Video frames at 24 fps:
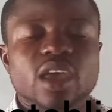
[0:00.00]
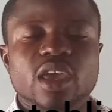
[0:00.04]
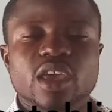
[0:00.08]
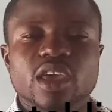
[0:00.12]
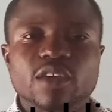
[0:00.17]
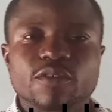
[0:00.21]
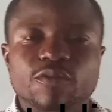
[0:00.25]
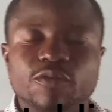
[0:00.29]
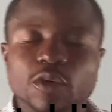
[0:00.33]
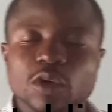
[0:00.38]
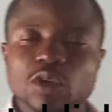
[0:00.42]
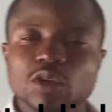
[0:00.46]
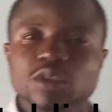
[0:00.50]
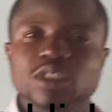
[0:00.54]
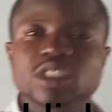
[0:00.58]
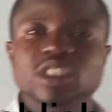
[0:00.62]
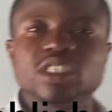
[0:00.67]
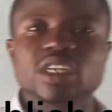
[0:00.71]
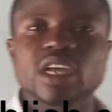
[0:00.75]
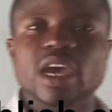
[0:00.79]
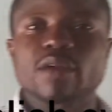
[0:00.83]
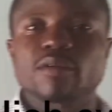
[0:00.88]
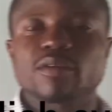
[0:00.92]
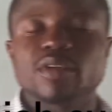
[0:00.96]

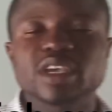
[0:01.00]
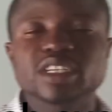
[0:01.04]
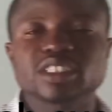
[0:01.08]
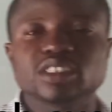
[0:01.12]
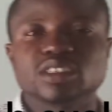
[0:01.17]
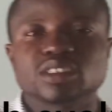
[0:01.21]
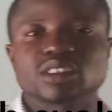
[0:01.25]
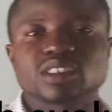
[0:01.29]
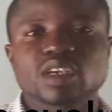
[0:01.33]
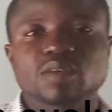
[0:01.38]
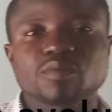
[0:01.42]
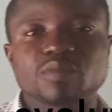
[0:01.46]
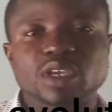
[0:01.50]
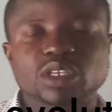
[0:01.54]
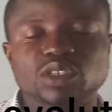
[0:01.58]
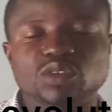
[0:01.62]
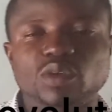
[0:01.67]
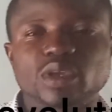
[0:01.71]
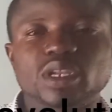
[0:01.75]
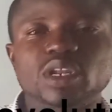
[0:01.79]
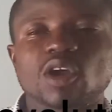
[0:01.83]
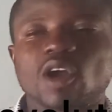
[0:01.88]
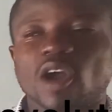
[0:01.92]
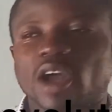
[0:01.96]
evolutionary relationship
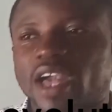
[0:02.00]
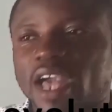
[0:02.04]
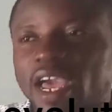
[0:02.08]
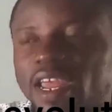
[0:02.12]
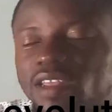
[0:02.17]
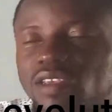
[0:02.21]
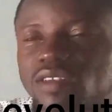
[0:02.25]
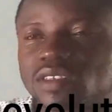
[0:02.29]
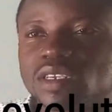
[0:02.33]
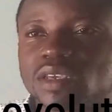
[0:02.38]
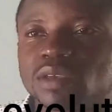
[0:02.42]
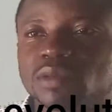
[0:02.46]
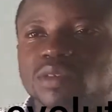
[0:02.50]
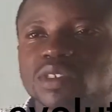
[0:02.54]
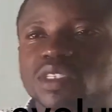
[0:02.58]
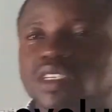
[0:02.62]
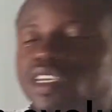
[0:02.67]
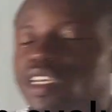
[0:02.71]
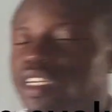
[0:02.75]
between organisms